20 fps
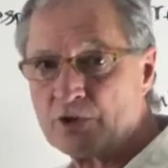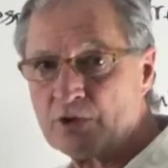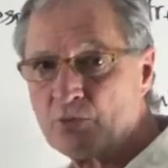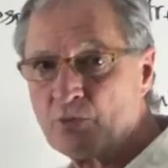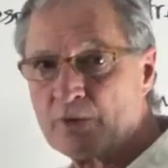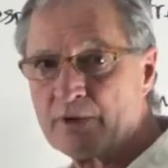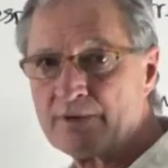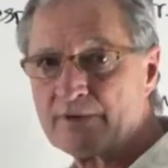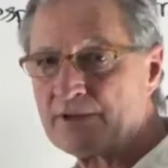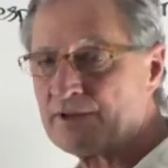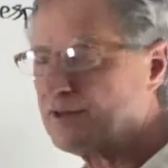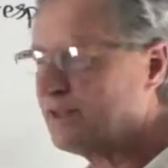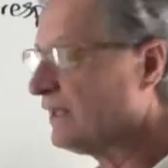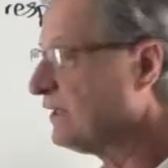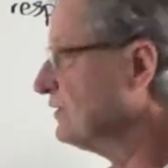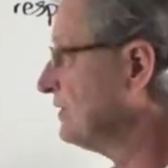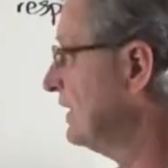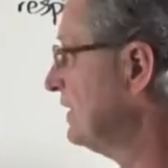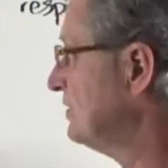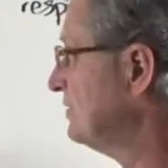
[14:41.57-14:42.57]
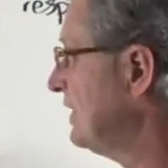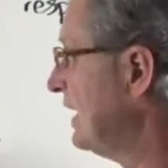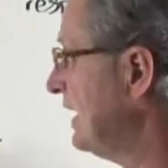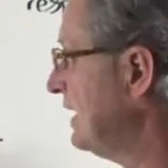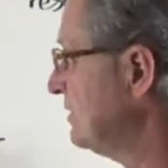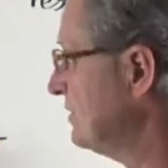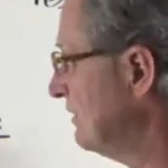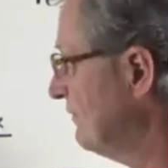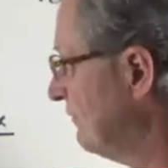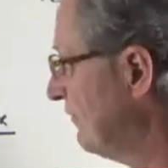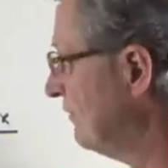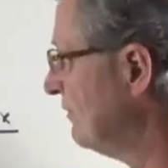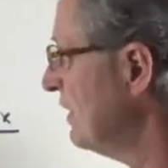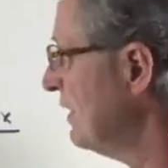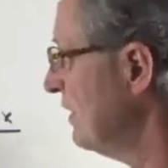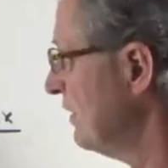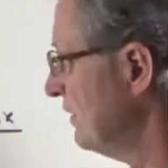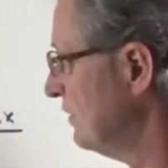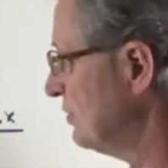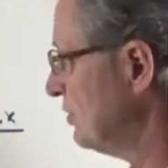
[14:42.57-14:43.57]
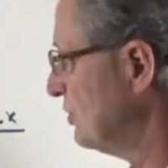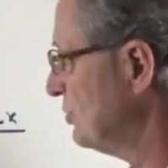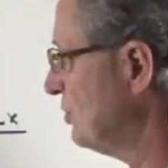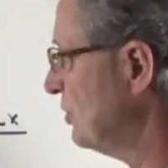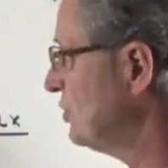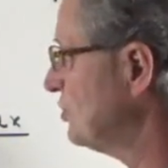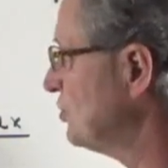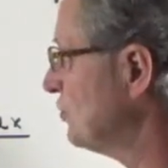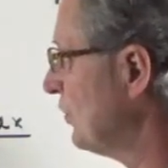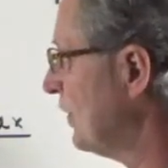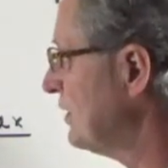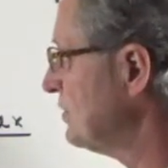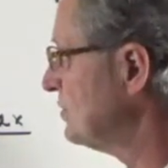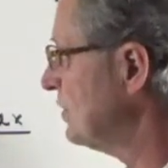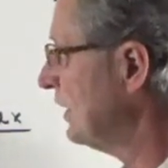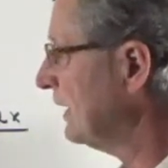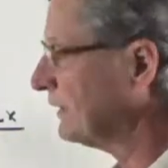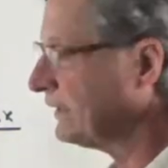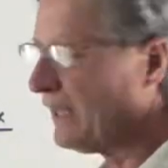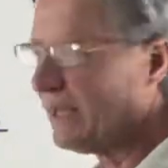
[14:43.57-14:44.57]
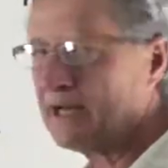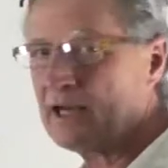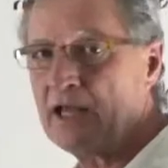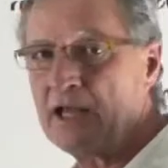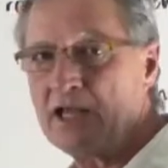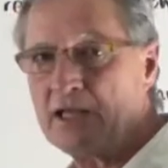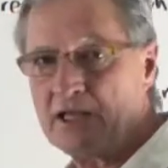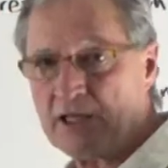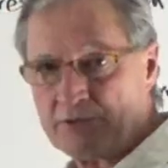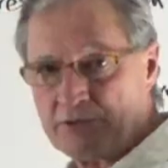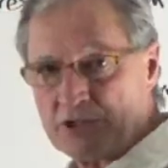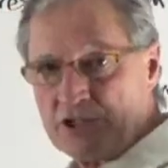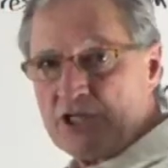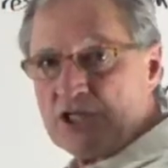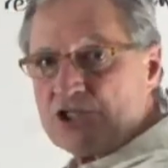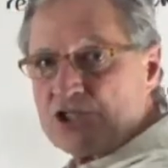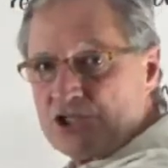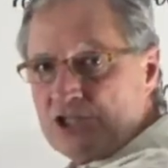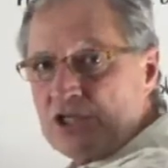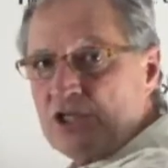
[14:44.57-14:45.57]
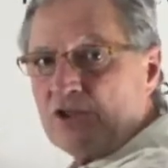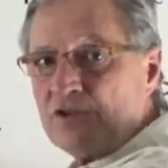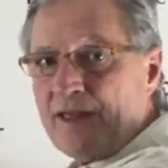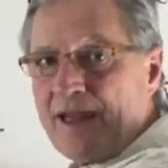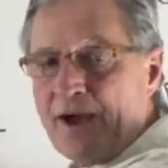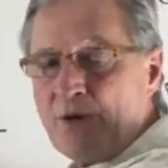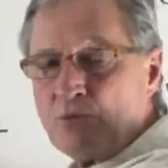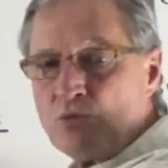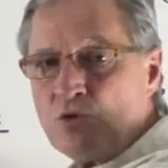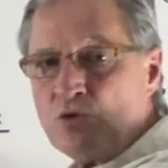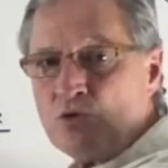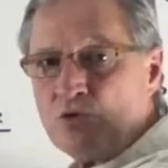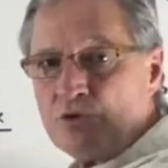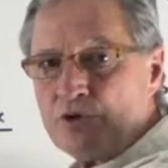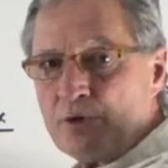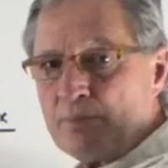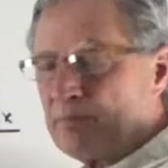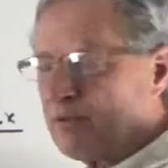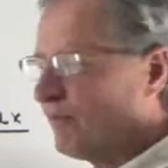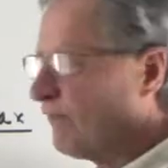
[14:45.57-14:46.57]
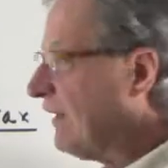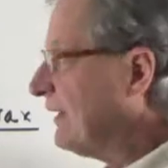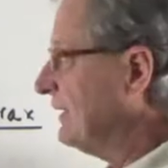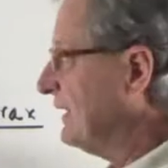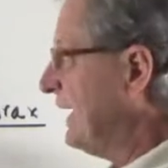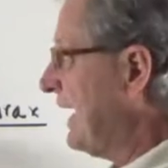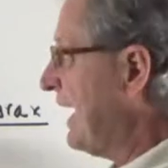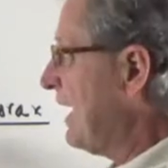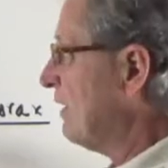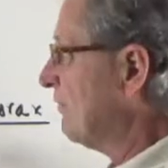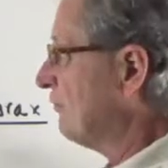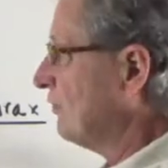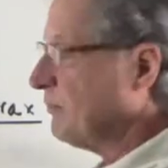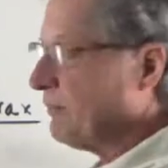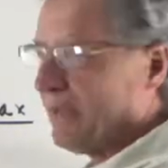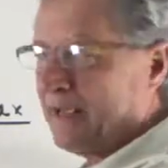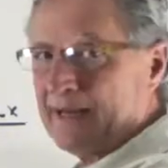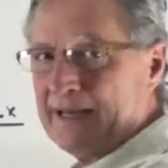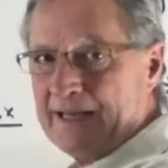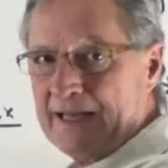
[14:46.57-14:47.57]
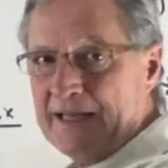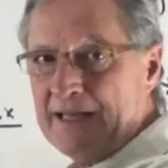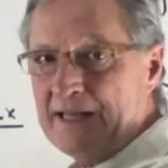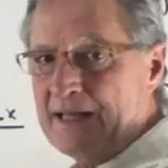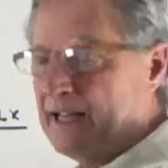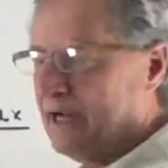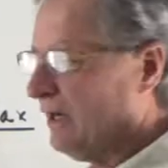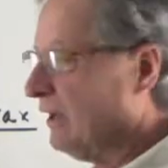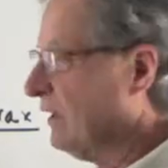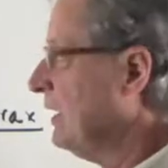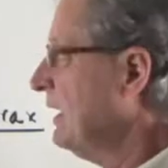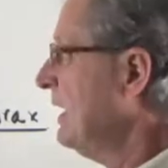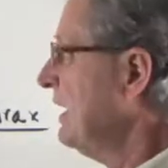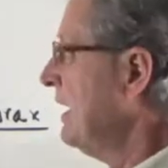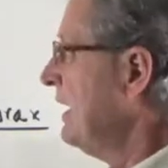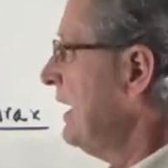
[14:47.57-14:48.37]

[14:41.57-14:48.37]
And one of the things they say is if there's a situation like that, you seal that wound, you prevent the air from getting in there,